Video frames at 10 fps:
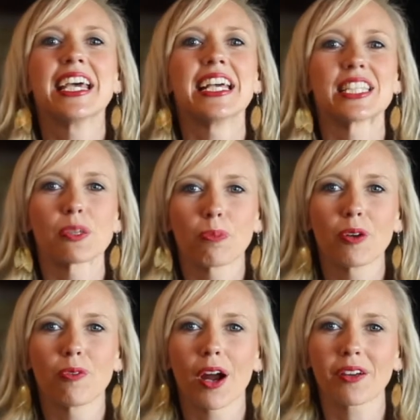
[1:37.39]
is the
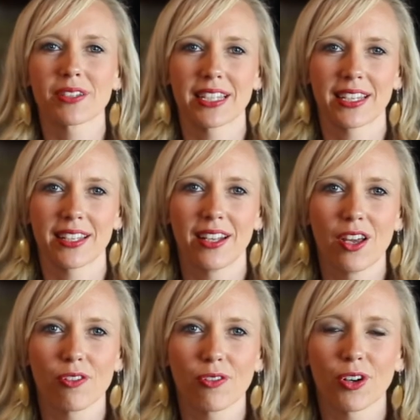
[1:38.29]
prerequisite
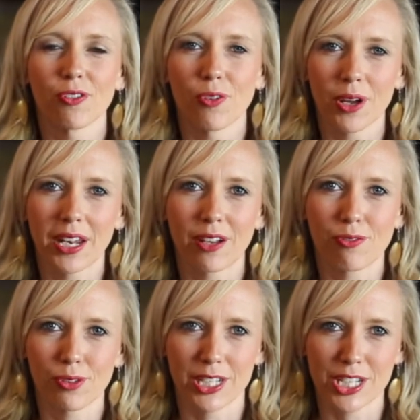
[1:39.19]
for avoiding
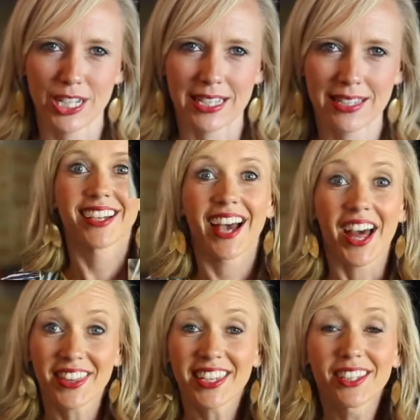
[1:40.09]
foolishness. A
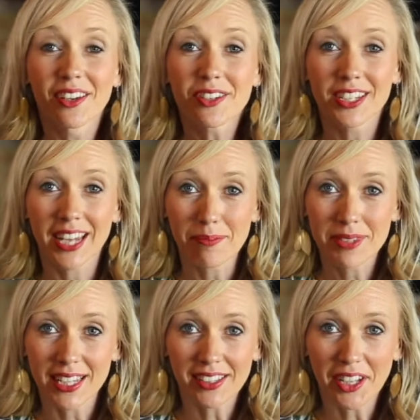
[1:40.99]
theologian named
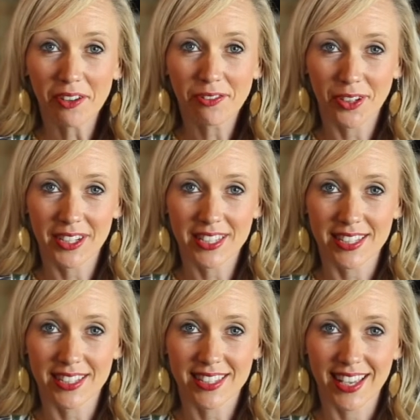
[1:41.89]
Sinclair
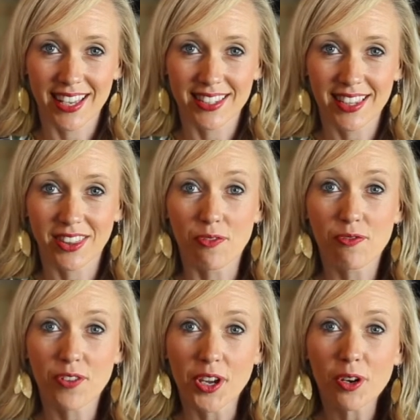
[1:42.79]
Ferguson says that the
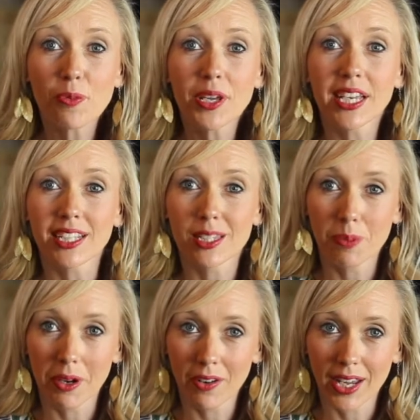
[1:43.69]
fear we
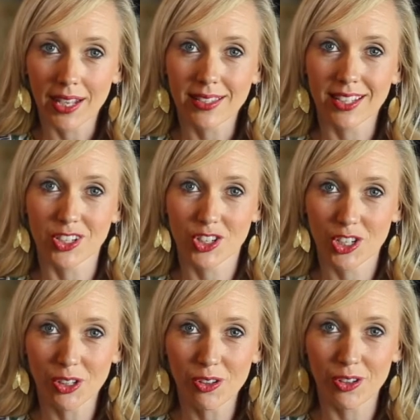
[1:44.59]
experience as
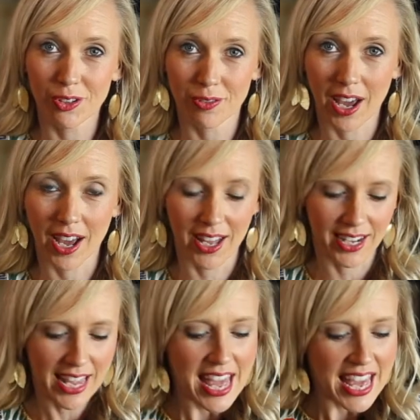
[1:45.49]
children of God
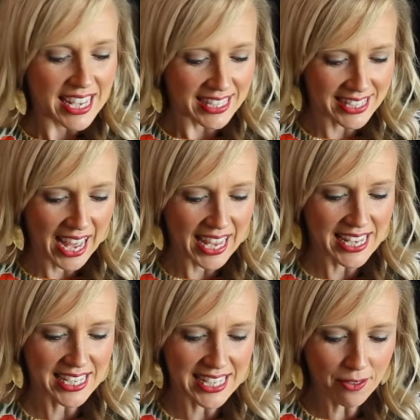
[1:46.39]
is that
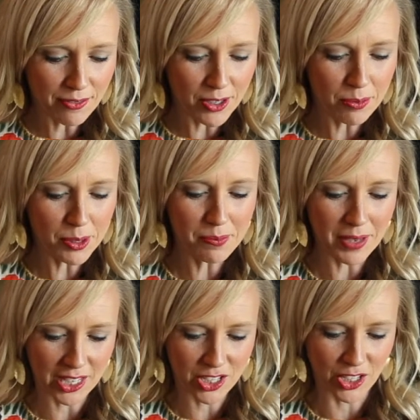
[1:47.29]
indefinable
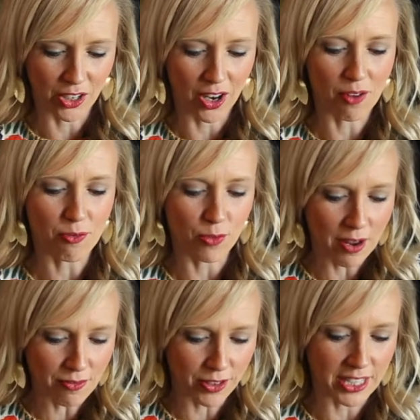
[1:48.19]
mixture of
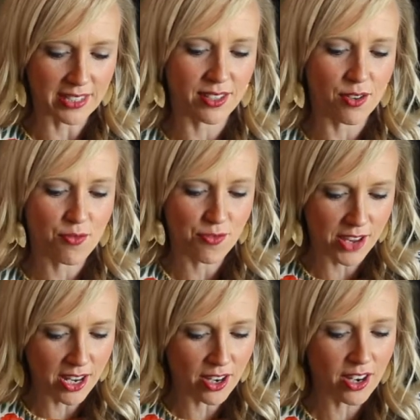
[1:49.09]
reverence,
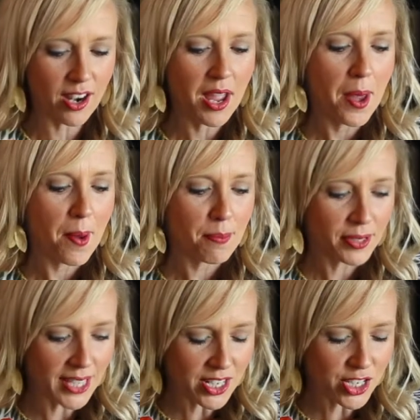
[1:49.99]
fear,
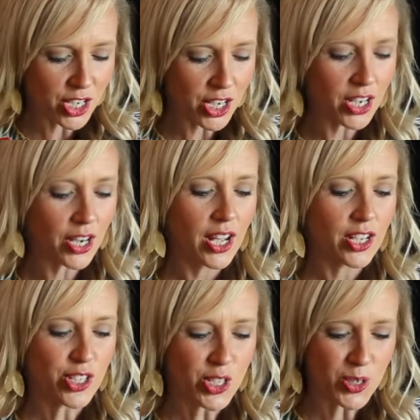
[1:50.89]
pleasure,
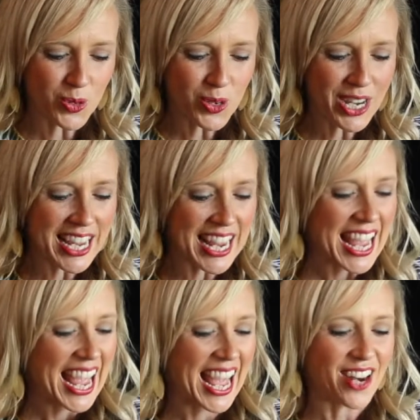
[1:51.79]
joy,
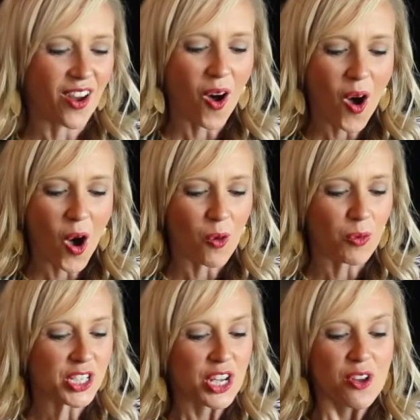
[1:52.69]
and awe
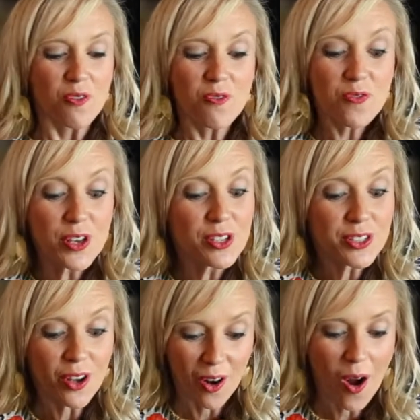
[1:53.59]
which fills
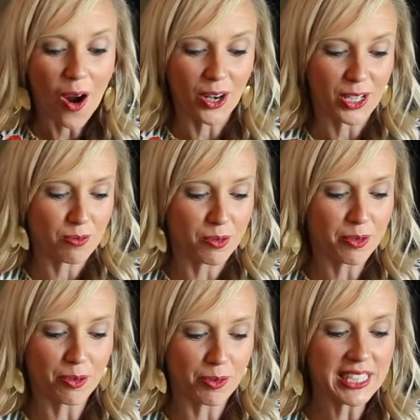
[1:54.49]
our hearts when
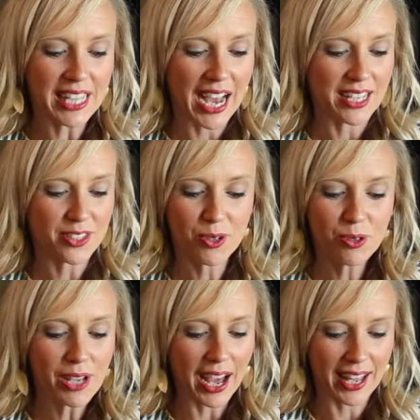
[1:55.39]
we realize
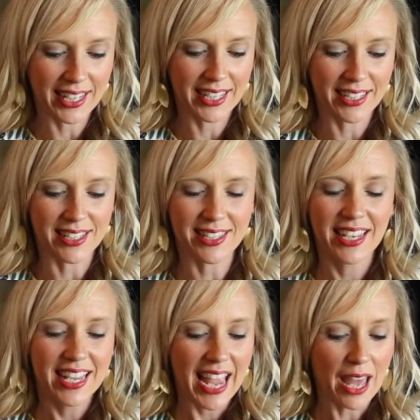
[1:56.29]
who God is
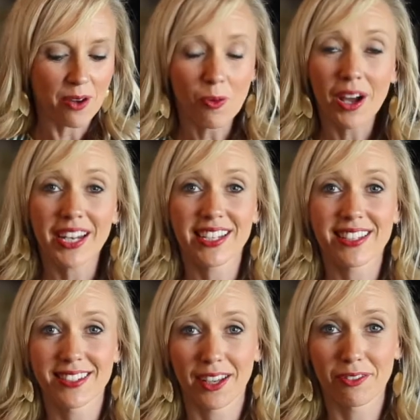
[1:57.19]
and what He's
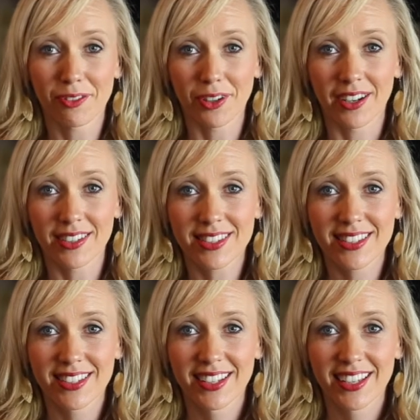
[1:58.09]
done for us.
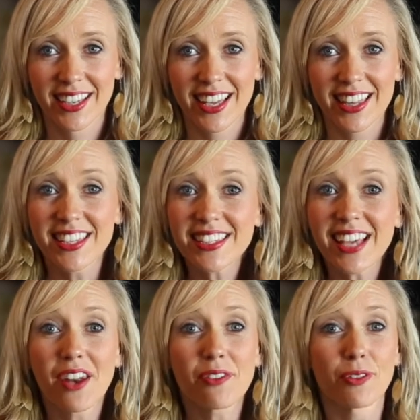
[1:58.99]
This
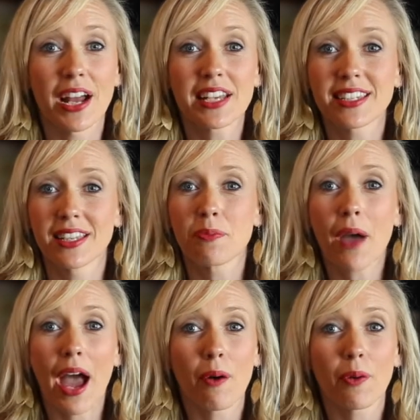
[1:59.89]
kind of rest in the
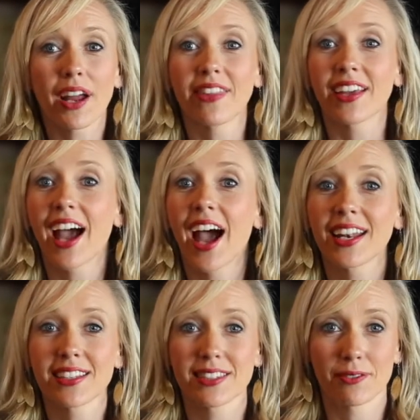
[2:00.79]
power and the
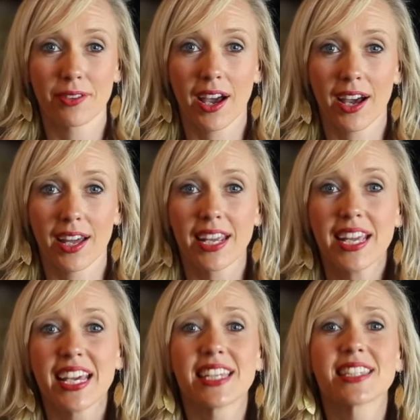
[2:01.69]
kindness of God
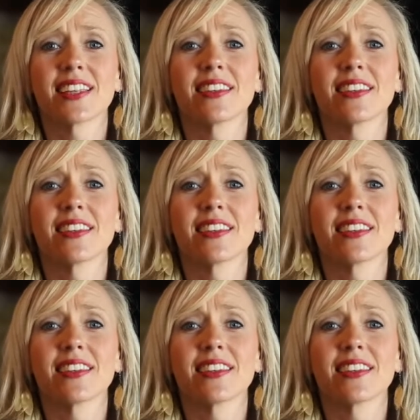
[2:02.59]
is the